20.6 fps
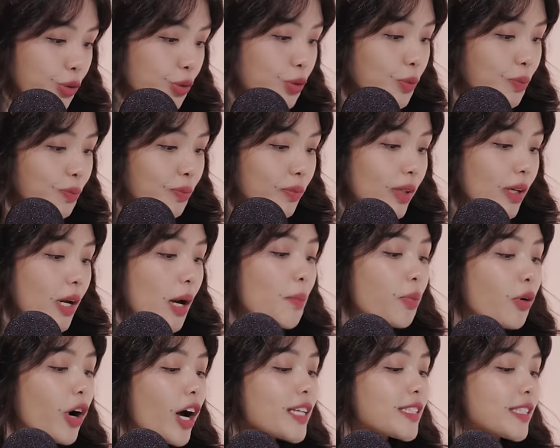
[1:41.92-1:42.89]
II,
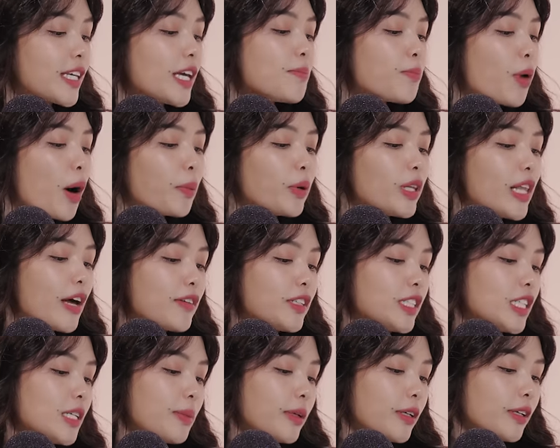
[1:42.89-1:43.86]
bras gained
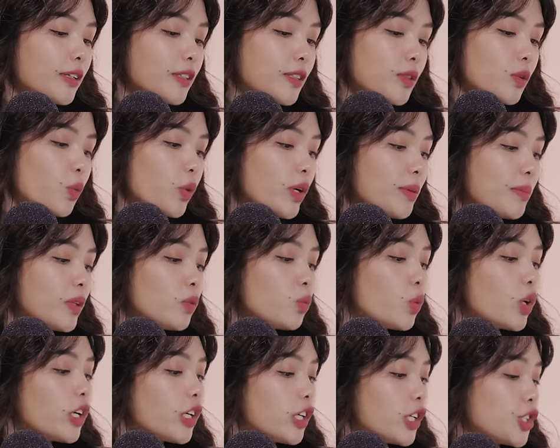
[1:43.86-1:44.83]
popularity because women
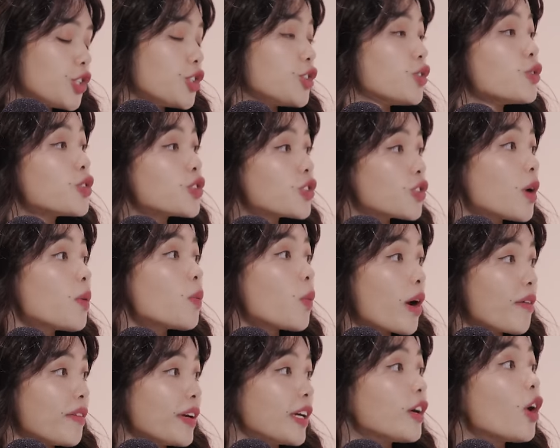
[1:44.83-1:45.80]
were urged to stop
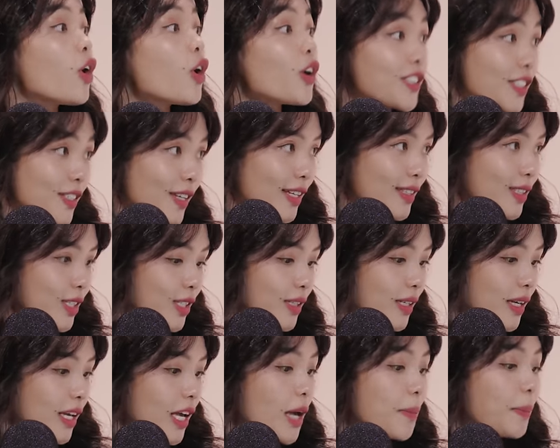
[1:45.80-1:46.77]
wearing corsets
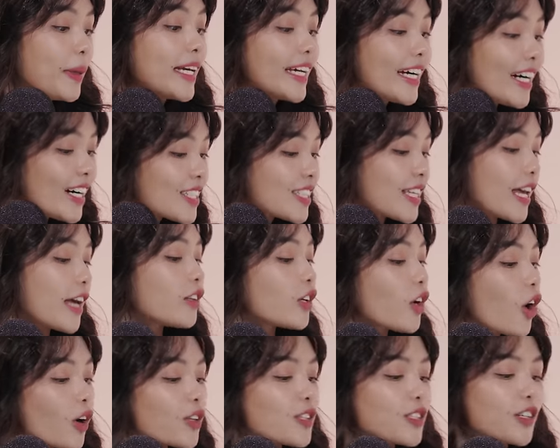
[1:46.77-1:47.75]
because they had to
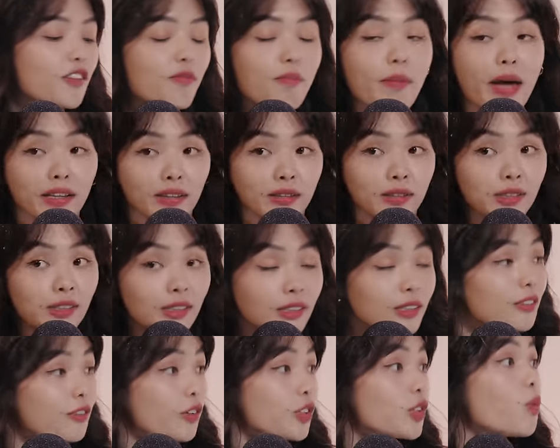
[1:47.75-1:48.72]
conserve metal
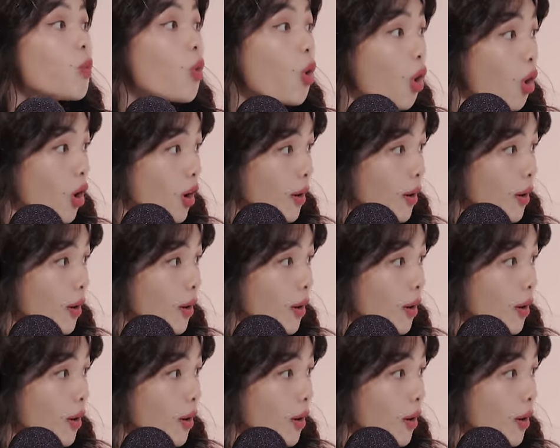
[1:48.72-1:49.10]
for the war.